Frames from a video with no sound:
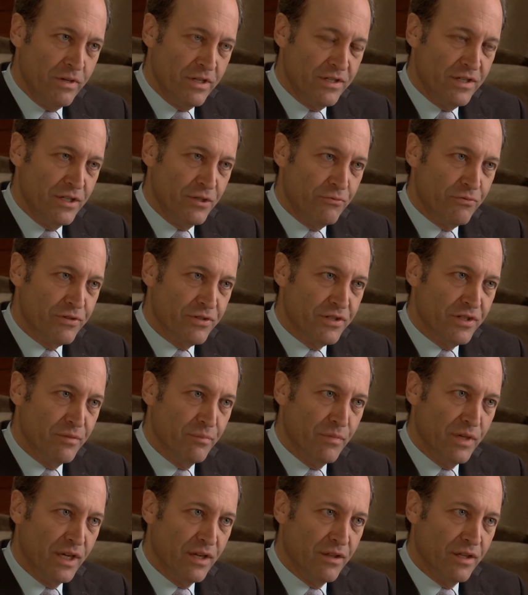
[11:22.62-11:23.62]
always
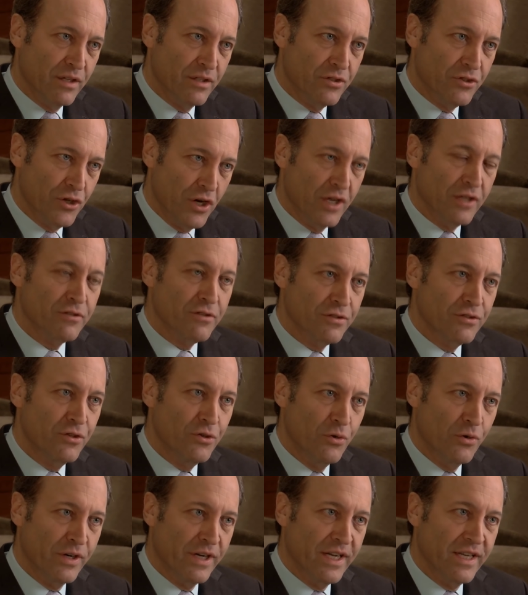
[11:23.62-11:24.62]
interested me that Jon
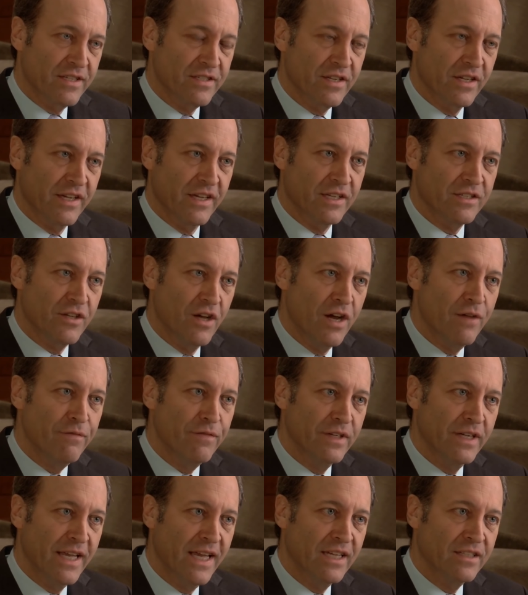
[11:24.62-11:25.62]
Stewart has
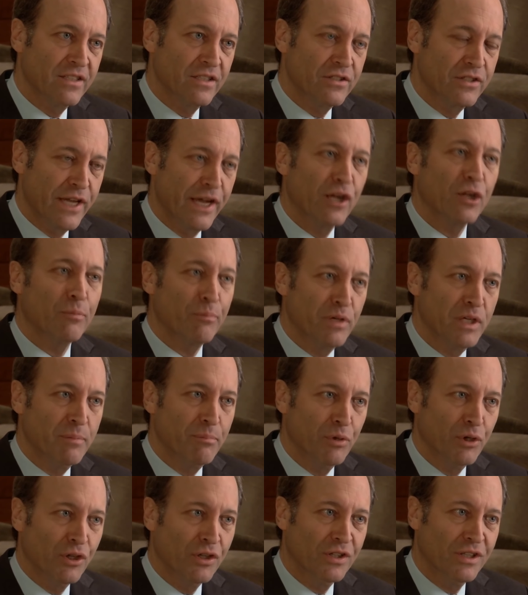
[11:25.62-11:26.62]
often had to tell
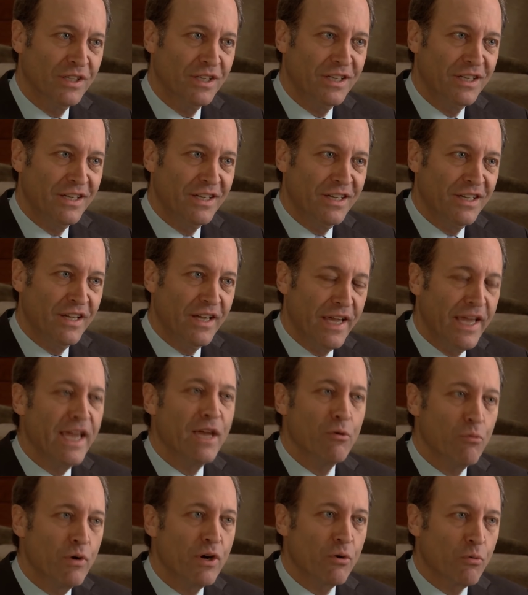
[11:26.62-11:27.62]
people,
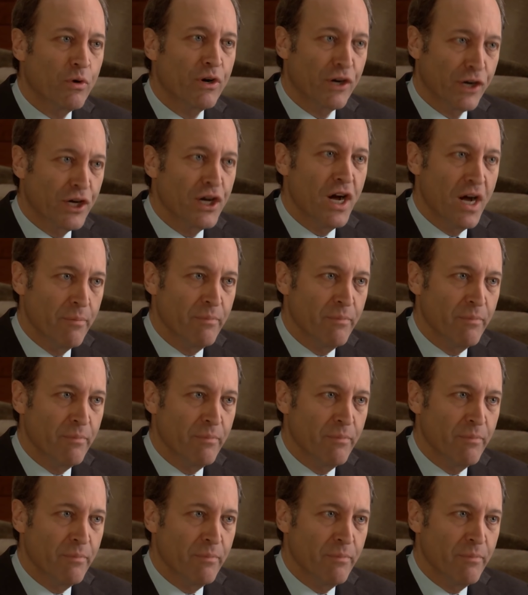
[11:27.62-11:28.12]
hey, we're a